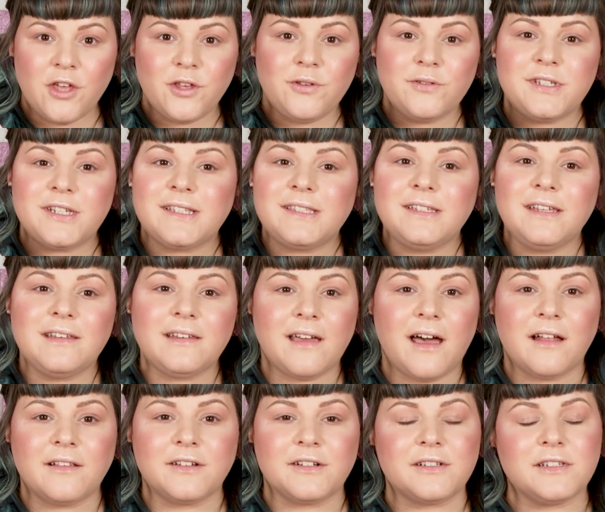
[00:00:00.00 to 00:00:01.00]
You just need
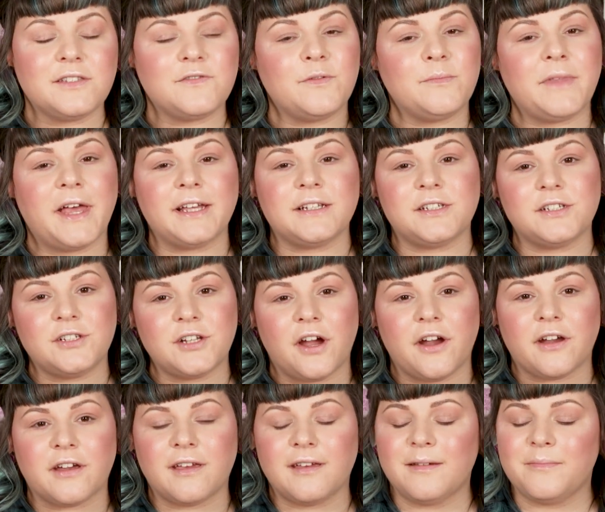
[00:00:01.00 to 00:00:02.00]
colors from light to
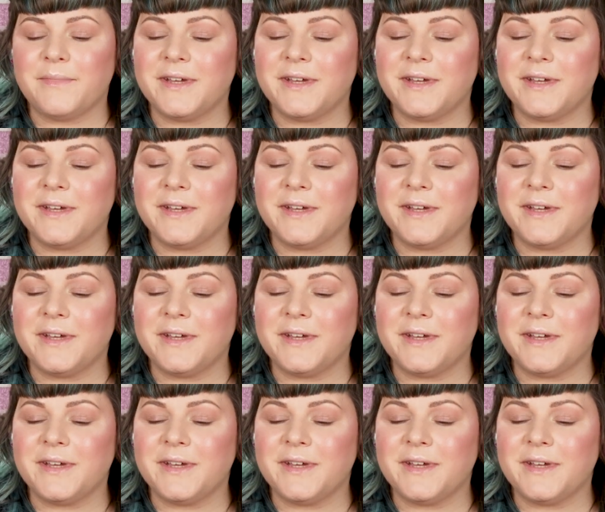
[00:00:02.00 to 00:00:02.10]
dark.